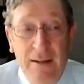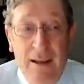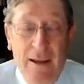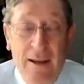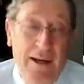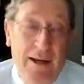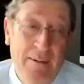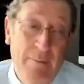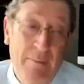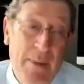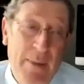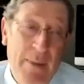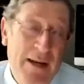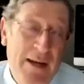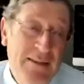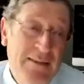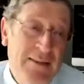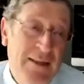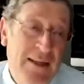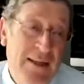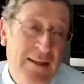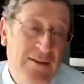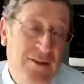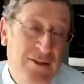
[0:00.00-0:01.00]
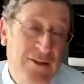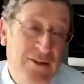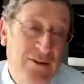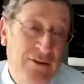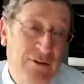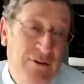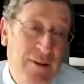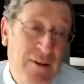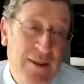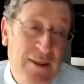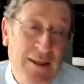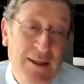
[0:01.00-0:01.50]
And in many senses,
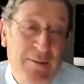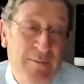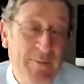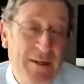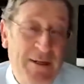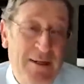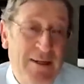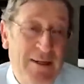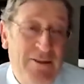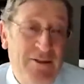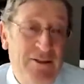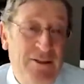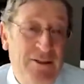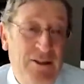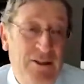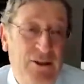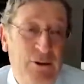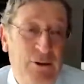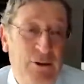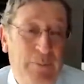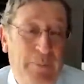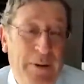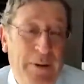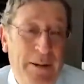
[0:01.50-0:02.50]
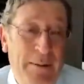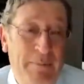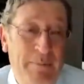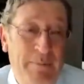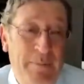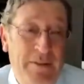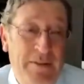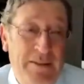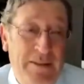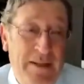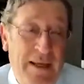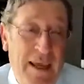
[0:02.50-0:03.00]
you think, I mean, listen to Hugh
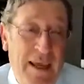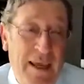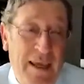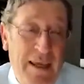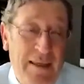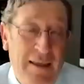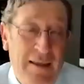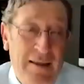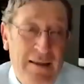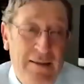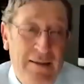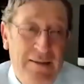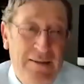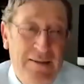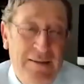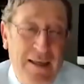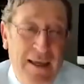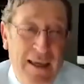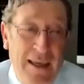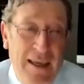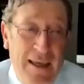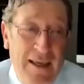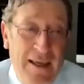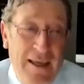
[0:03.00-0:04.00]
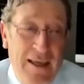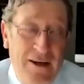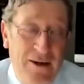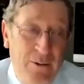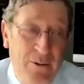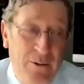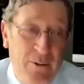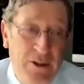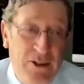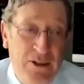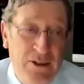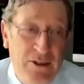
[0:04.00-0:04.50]
Pym today saying, you
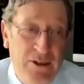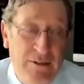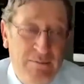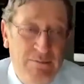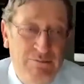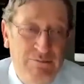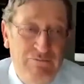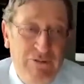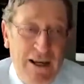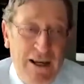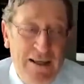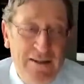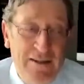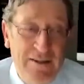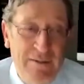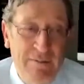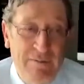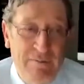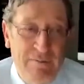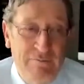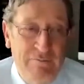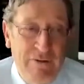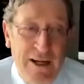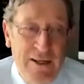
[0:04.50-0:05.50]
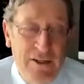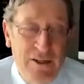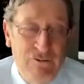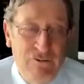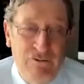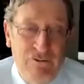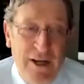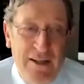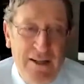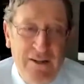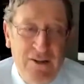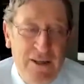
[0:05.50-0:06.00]
know, we should raise
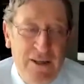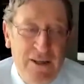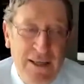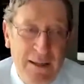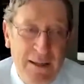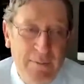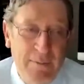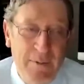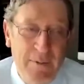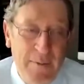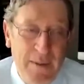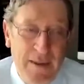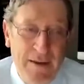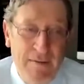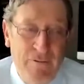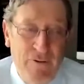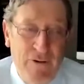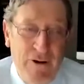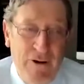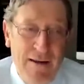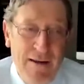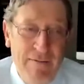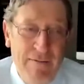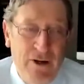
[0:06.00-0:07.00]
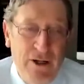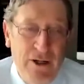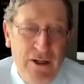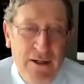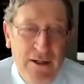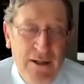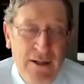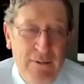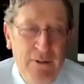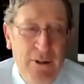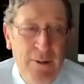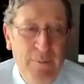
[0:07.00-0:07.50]
rates and keep them there
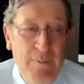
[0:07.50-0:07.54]
forever.